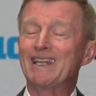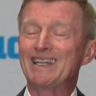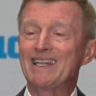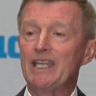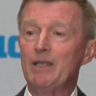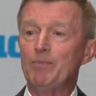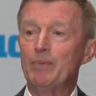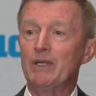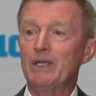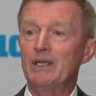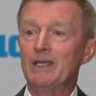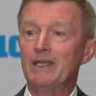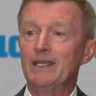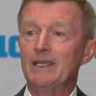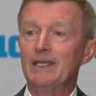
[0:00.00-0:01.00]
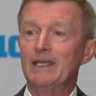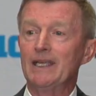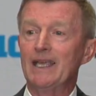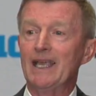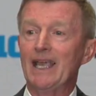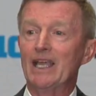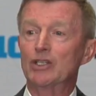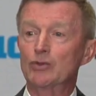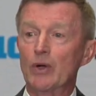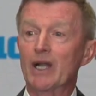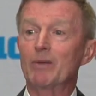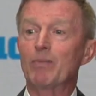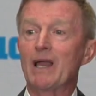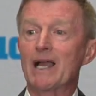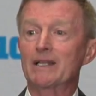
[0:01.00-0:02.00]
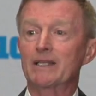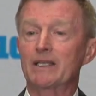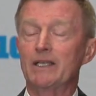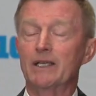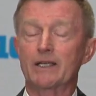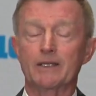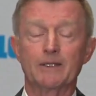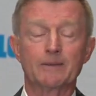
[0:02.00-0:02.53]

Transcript: leap, and try to block the kick.